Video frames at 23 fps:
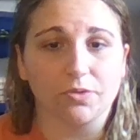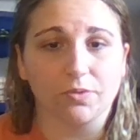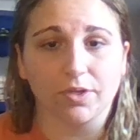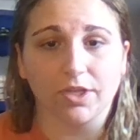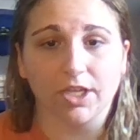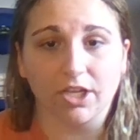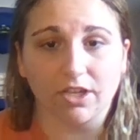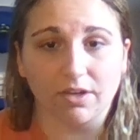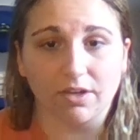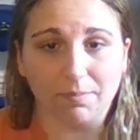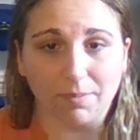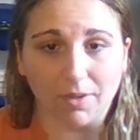a
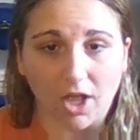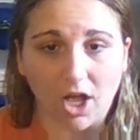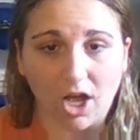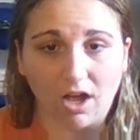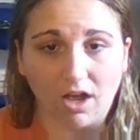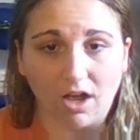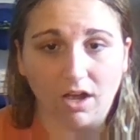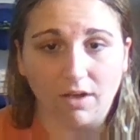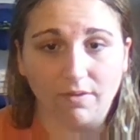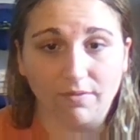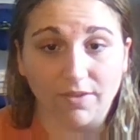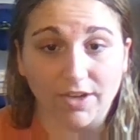really good
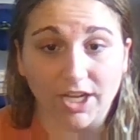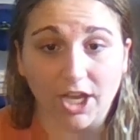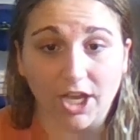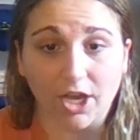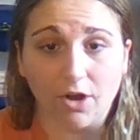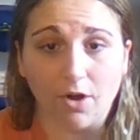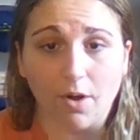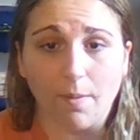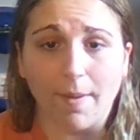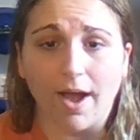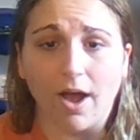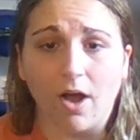
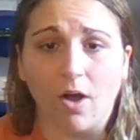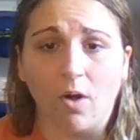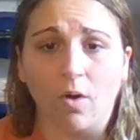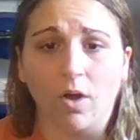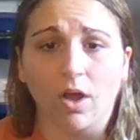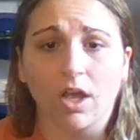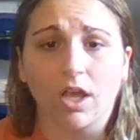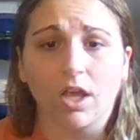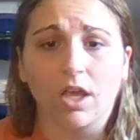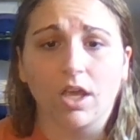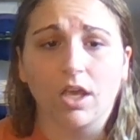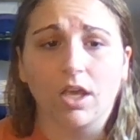video about
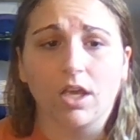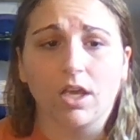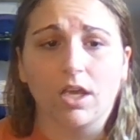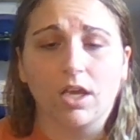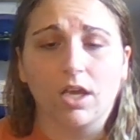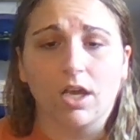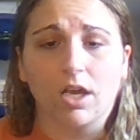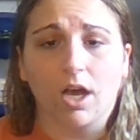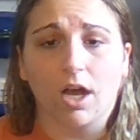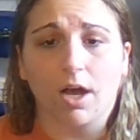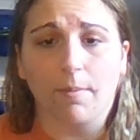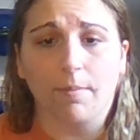
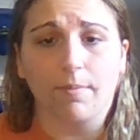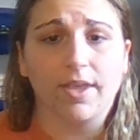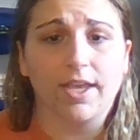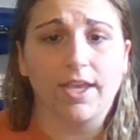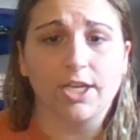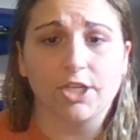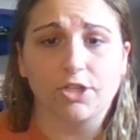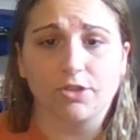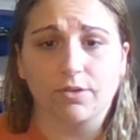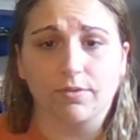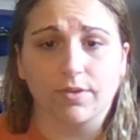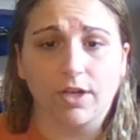the
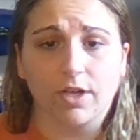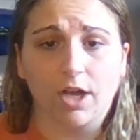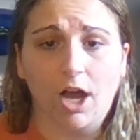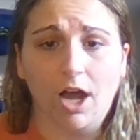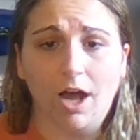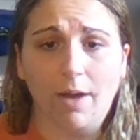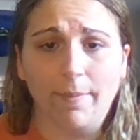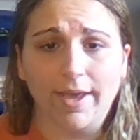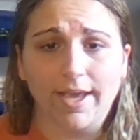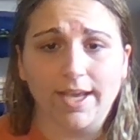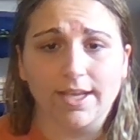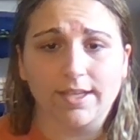history of the
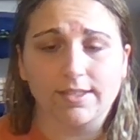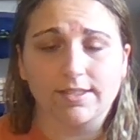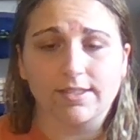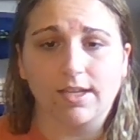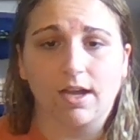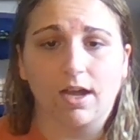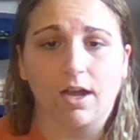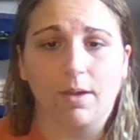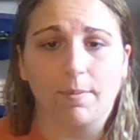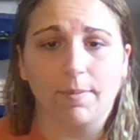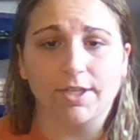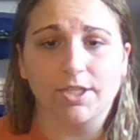comics.
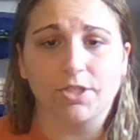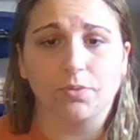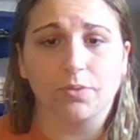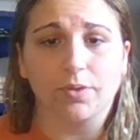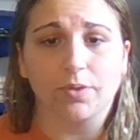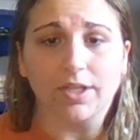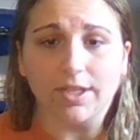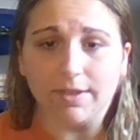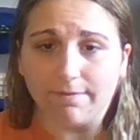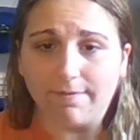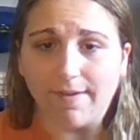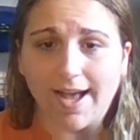It's
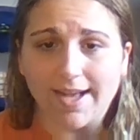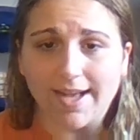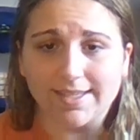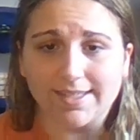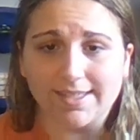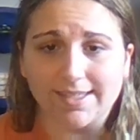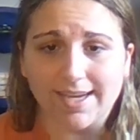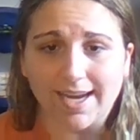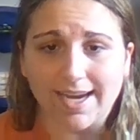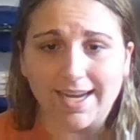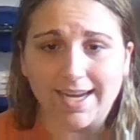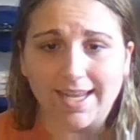really
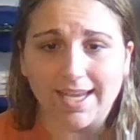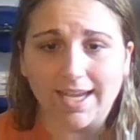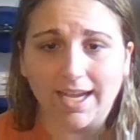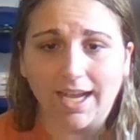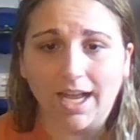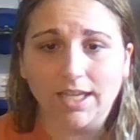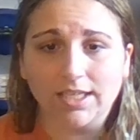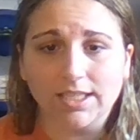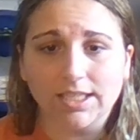fascinating.